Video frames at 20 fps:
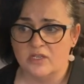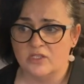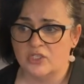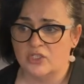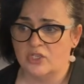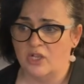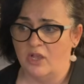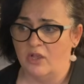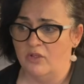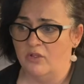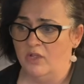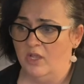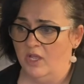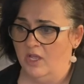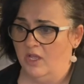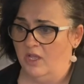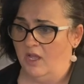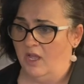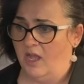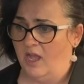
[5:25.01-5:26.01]
So
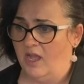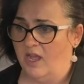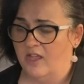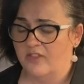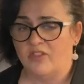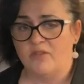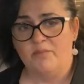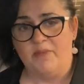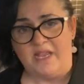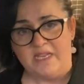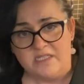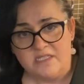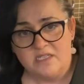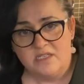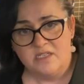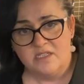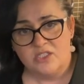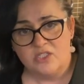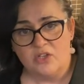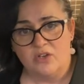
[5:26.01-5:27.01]
the
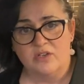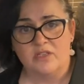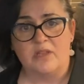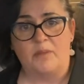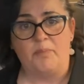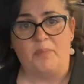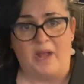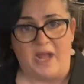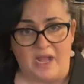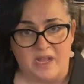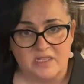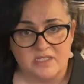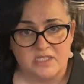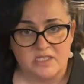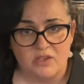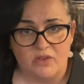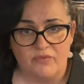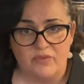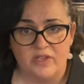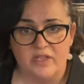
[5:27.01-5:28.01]
maintenance on it, the parts
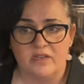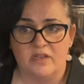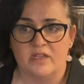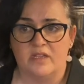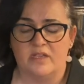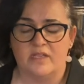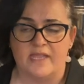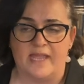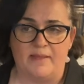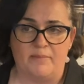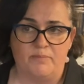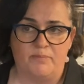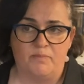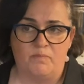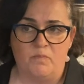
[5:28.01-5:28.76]
of it can